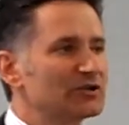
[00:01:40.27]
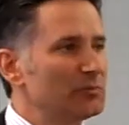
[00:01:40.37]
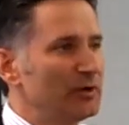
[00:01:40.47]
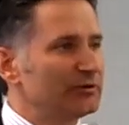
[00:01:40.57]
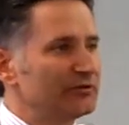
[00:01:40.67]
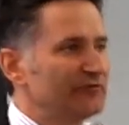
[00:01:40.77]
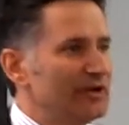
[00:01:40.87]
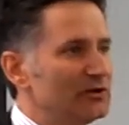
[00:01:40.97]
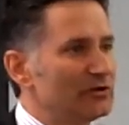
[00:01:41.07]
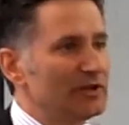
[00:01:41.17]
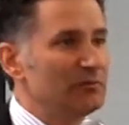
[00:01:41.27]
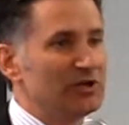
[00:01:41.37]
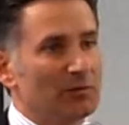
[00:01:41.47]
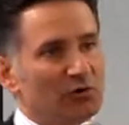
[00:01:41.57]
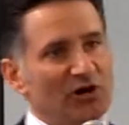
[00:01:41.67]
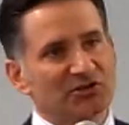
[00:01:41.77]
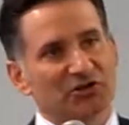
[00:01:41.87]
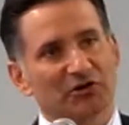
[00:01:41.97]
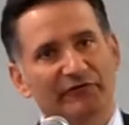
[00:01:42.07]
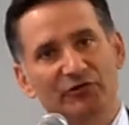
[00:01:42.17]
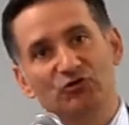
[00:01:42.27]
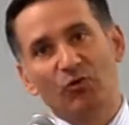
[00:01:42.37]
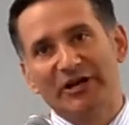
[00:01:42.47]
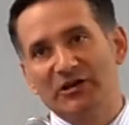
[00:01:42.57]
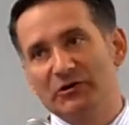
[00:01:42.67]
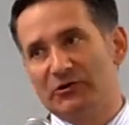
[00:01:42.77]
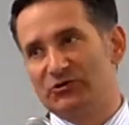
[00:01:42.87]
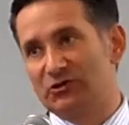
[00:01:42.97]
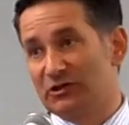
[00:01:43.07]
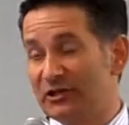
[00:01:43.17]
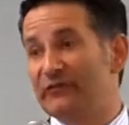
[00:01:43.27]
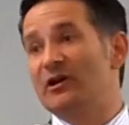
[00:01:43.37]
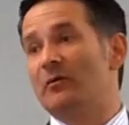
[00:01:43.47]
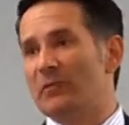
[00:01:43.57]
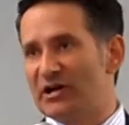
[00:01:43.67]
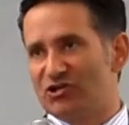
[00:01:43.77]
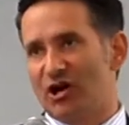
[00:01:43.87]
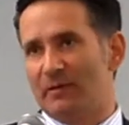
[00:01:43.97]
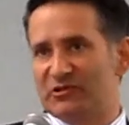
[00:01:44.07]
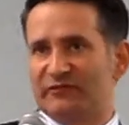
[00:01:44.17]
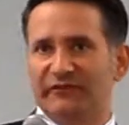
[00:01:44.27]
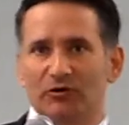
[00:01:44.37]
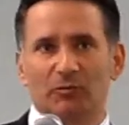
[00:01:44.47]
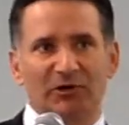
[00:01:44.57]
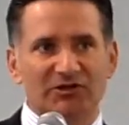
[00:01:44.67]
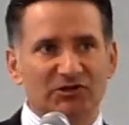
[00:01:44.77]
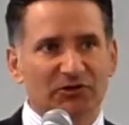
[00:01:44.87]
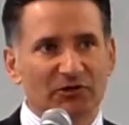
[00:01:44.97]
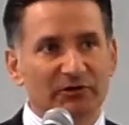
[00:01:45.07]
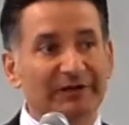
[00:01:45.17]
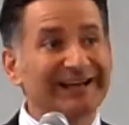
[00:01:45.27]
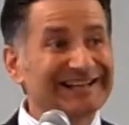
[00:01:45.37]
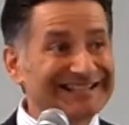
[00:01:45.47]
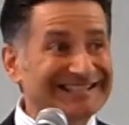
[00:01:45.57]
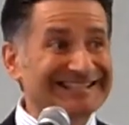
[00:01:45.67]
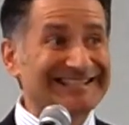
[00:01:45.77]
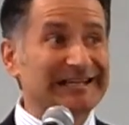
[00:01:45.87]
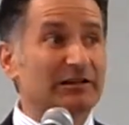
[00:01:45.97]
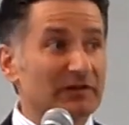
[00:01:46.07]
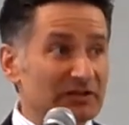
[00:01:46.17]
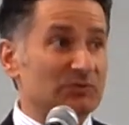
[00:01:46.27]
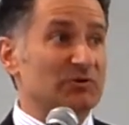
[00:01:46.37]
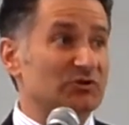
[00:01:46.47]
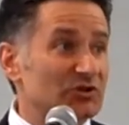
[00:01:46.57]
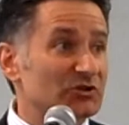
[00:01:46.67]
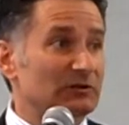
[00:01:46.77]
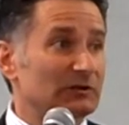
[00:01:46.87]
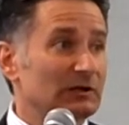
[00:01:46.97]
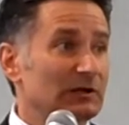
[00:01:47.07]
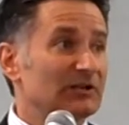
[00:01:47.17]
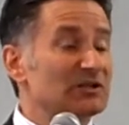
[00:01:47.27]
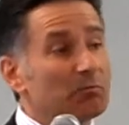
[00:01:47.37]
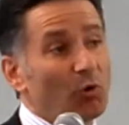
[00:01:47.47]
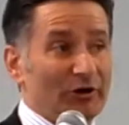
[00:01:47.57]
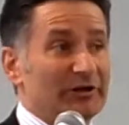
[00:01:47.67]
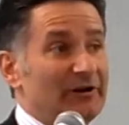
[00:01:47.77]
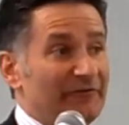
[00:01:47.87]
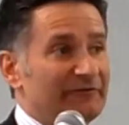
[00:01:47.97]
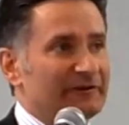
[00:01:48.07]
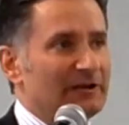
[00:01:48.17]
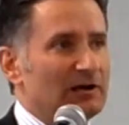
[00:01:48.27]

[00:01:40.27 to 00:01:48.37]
as a public defender and then being a prosecutor for 20 years, and giving up my job as a federal prosecutor to seek this position. It's important enough.